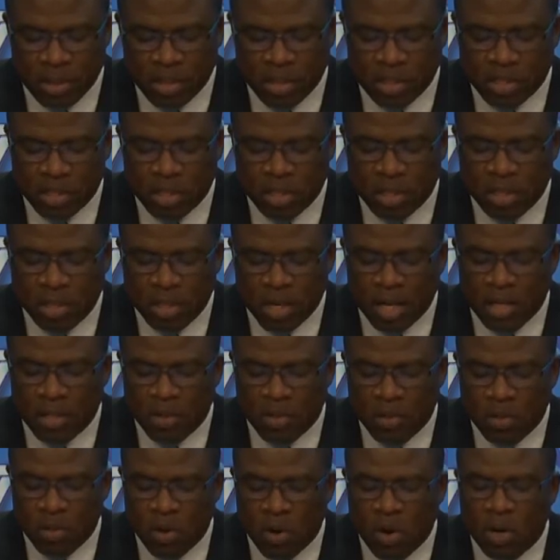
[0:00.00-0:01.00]
should
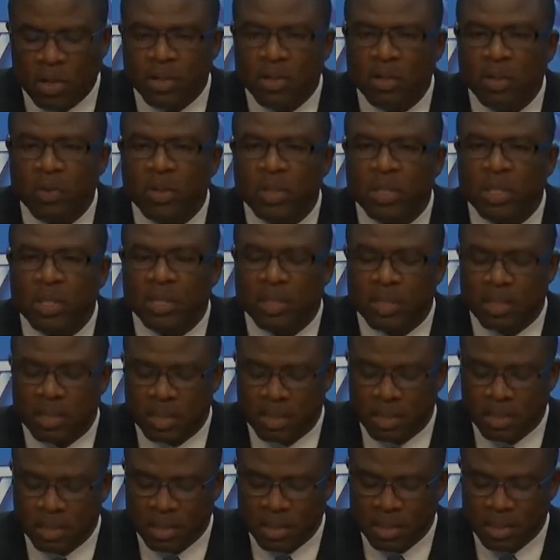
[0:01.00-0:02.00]
not go
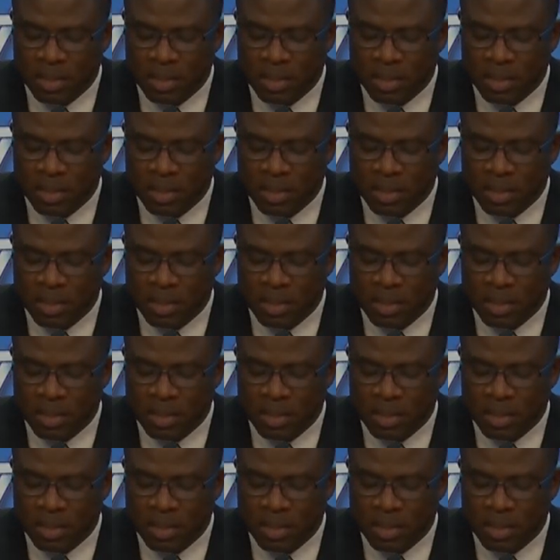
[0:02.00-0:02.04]
unnoticed.